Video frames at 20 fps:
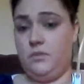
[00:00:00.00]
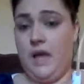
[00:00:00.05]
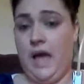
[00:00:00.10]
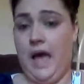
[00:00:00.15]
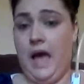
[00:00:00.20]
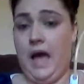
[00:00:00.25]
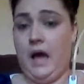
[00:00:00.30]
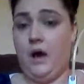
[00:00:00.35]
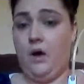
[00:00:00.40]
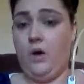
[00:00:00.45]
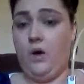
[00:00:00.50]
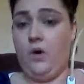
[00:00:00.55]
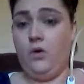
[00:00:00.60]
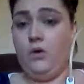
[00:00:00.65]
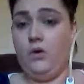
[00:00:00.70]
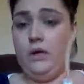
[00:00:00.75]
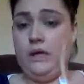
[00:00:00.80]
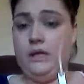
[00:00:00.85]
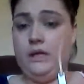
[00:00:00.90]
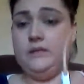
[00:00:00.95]

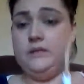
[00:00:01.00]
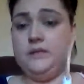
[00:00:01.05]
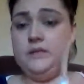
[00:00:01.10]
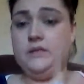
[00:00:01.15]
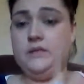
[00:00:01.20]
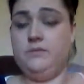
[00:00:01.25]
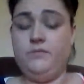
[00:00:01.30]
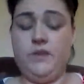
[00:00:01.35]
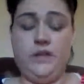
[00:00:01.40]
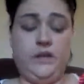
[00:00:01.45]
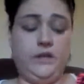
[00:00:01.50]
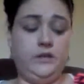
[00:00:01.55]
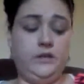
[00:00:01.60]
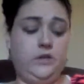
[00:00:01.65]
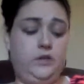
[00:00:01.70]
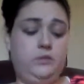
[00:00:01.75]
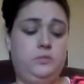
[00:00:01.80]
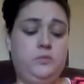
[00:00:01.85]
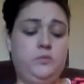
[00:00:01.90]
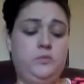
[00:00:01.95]
how his feeding
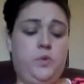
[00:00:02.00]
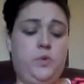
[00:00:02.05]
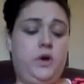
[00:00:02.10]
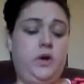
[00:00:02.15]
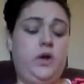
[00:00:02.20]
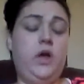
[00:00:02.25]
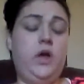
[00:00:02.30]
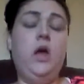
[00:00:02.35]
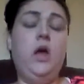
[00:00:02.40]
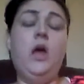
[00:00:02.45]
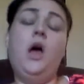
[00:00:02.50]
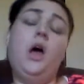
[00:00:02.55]
tubes work.